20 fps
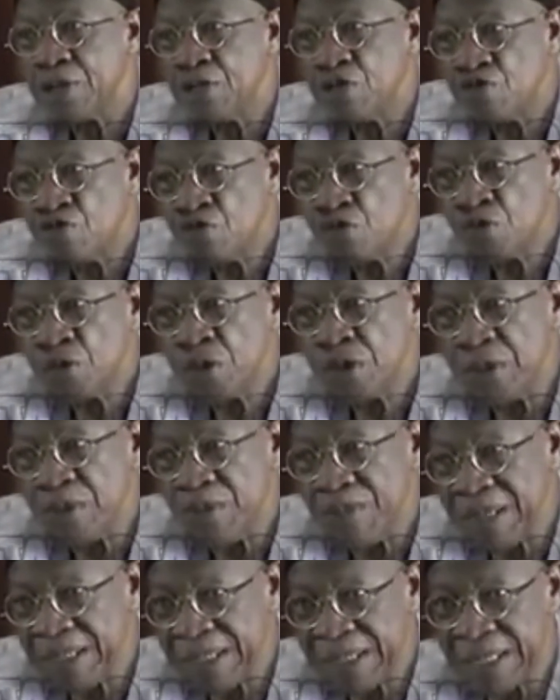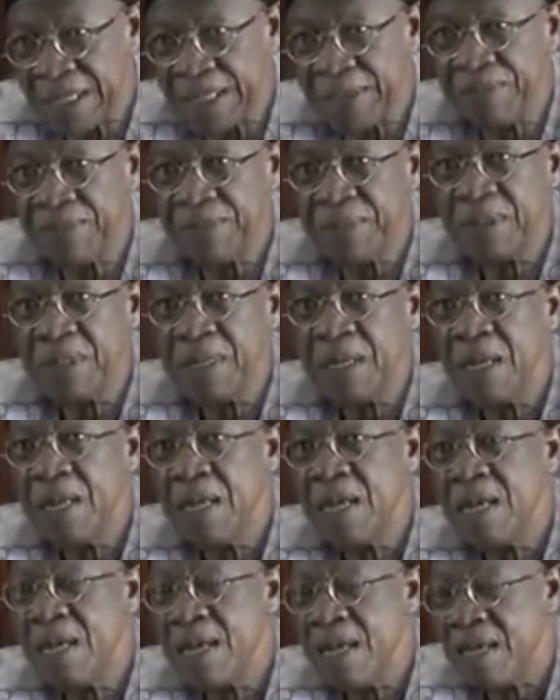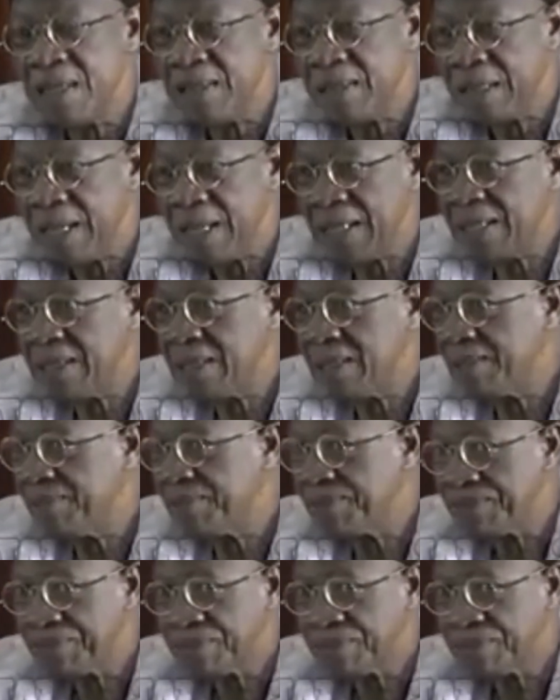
the truth of the matter is that